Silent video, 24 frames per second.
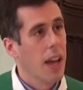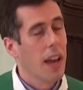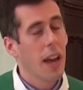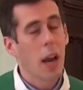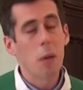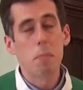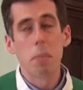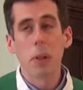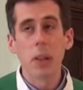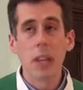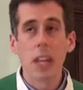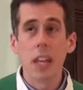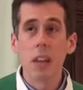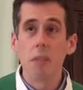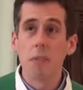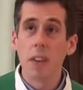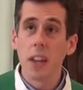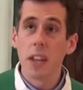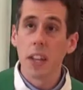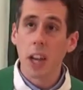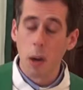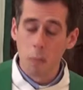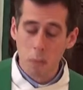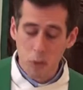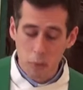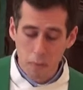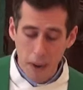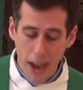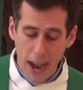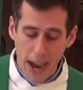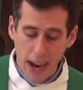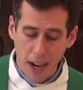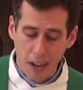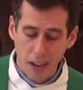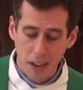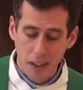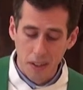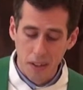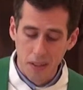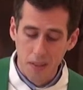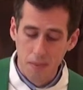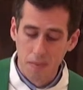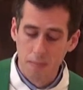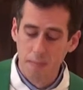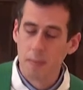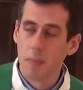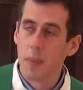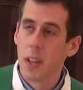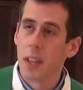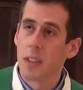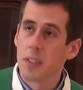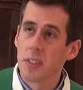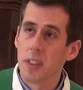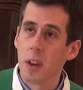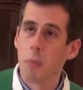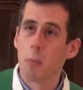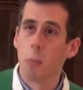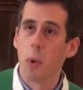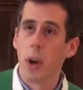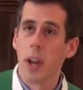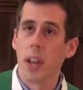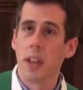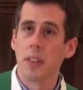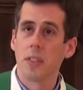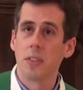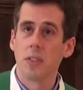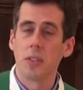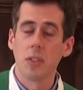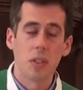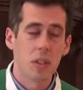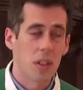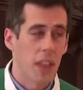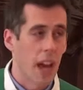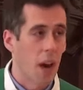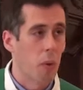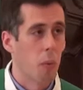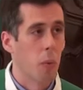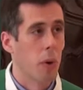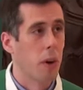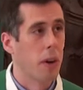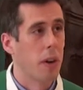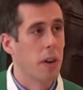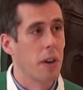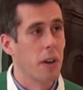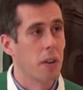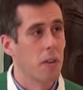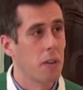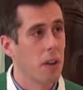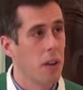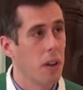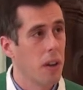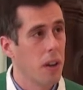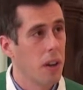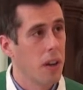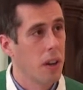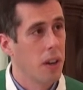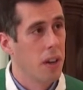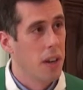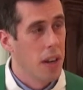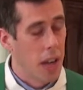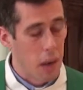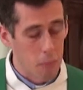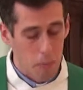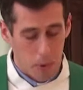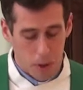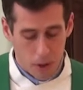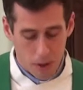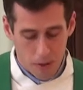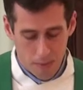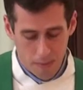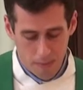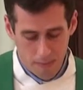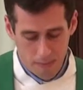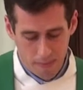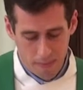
And I believe it comes back, in some ways, to that word, neighbor.